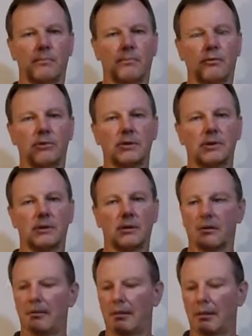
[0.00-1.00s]
looks
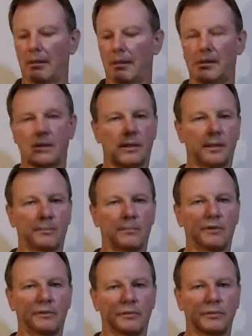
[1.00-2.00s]
as a
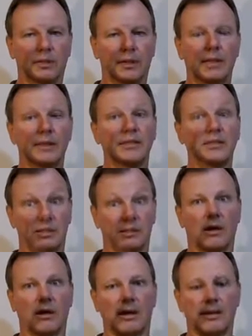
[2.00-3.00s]
beautiful
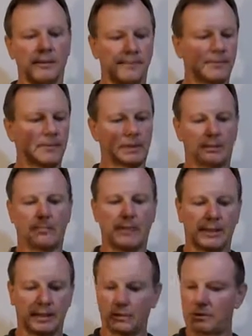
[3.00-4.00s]
design
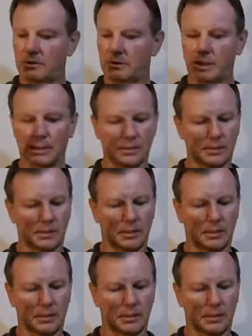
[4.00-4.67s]
compared to this.